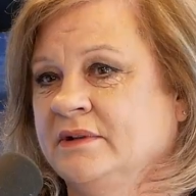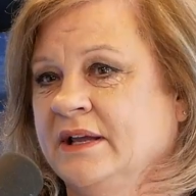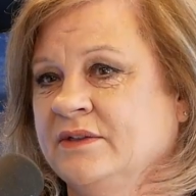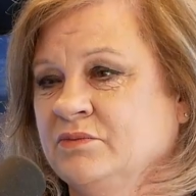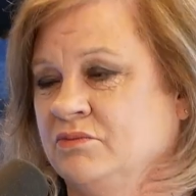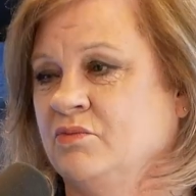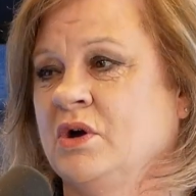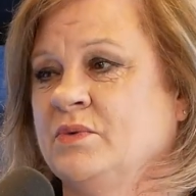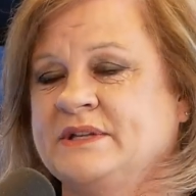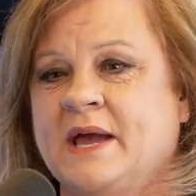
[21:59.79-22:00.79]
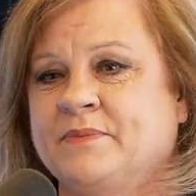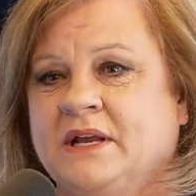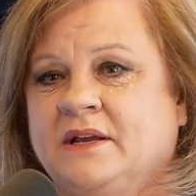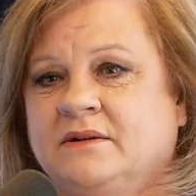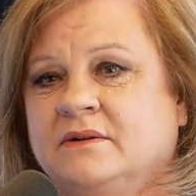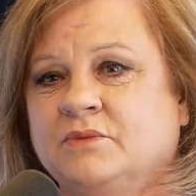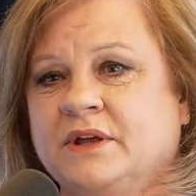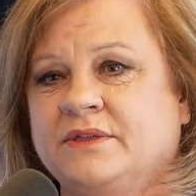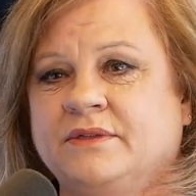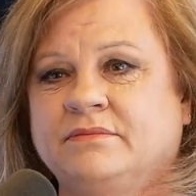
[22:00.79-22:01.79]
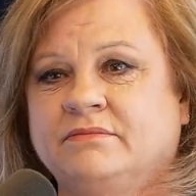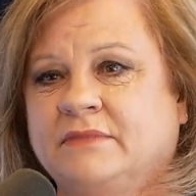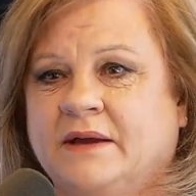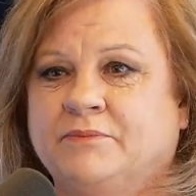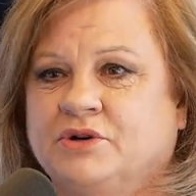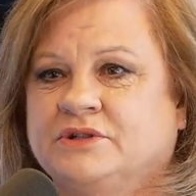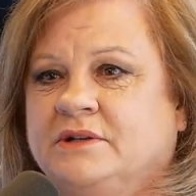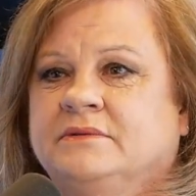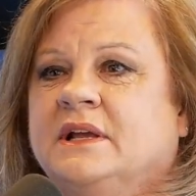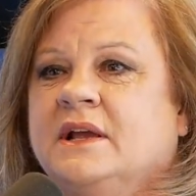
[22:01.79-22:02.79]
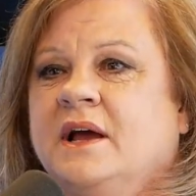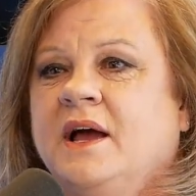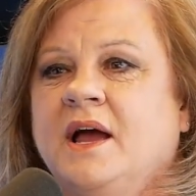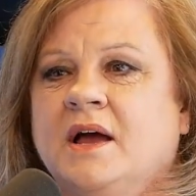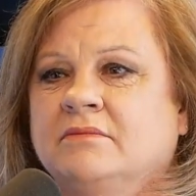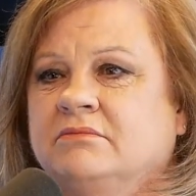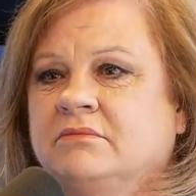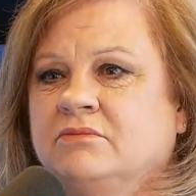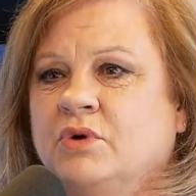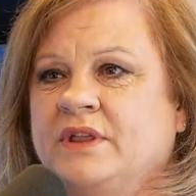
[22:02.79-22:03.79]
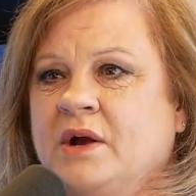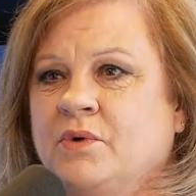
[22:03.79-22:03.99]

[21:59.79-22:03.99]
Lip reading: and what was happening with that person. When they were